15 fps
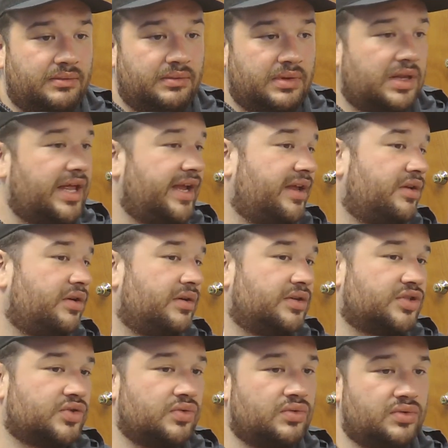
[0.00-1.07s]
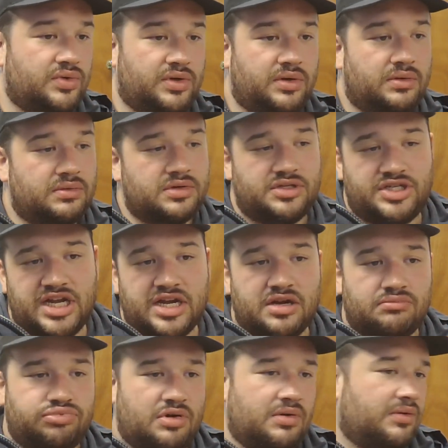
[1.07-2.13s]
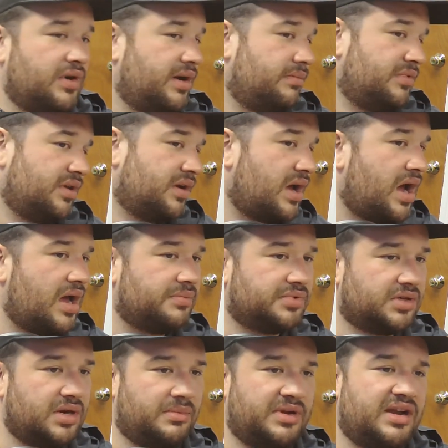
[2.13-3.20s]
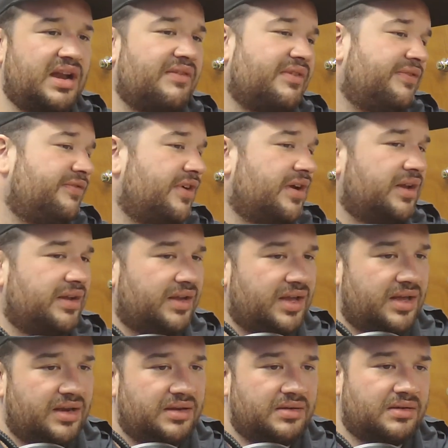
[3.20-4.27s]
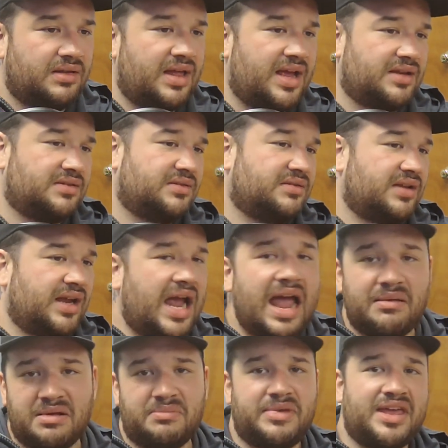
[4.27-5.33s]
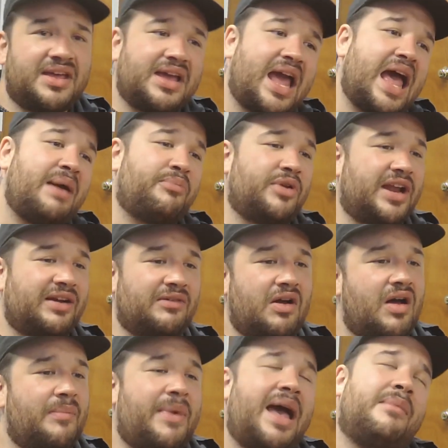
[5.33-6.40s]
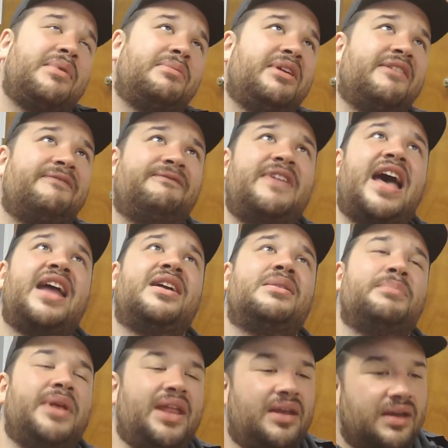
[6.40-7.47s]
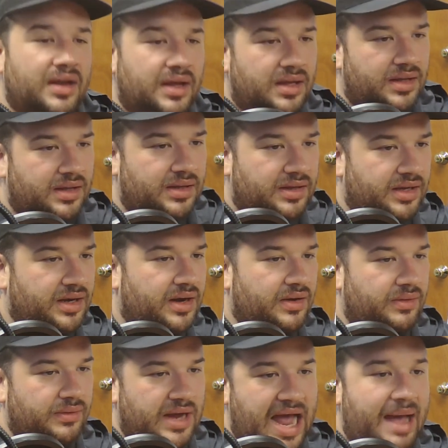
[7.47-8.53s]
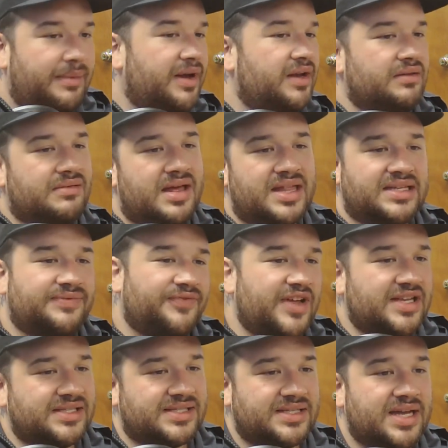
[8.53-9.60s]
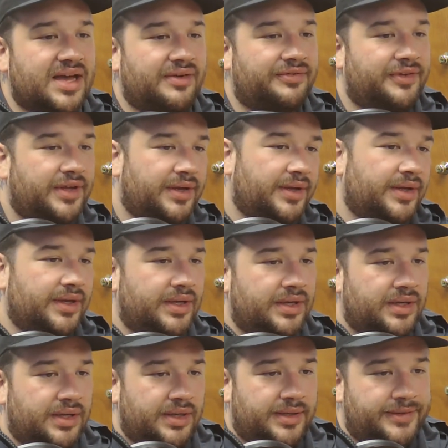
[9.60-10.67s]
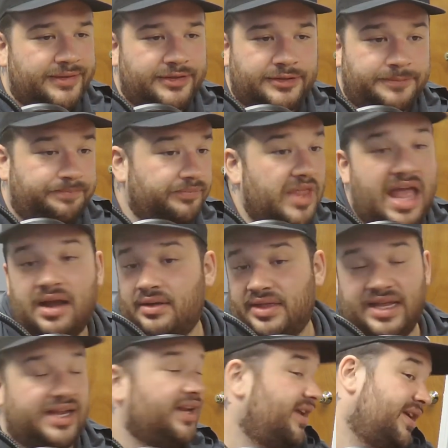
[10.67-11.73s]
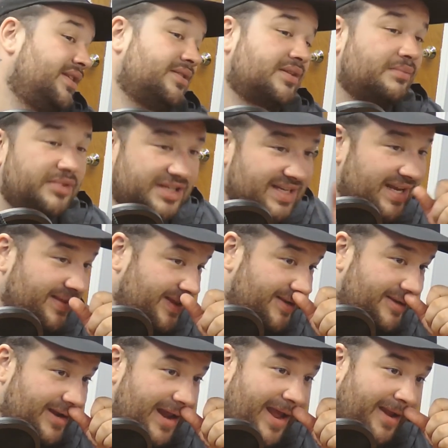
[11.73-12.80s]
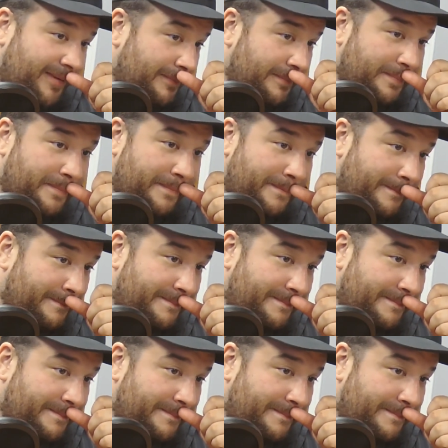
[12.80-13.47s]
like, and you're in school and you're on a DARE program and the cops are coming and every fucking kid in your class is like, I'm going to be a cop when I grow up. I'm going to be a fireman. I'm going to do all this fun stuff. I don't think any kids are going to be saying that today. And